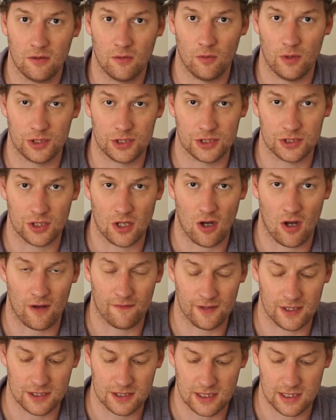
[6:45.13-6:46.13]
which is
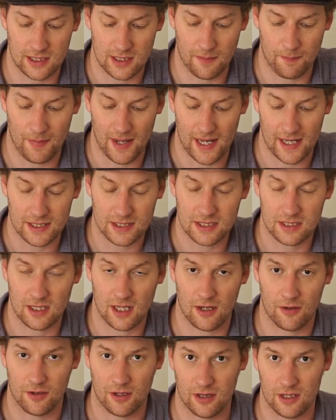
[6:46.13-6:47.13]
obviously the best
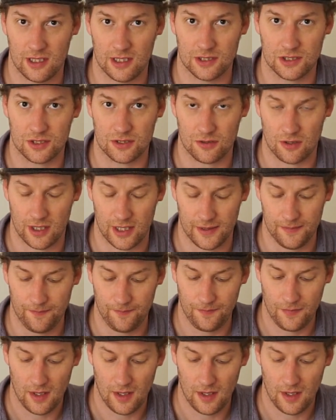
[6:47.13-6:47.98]
out of these three,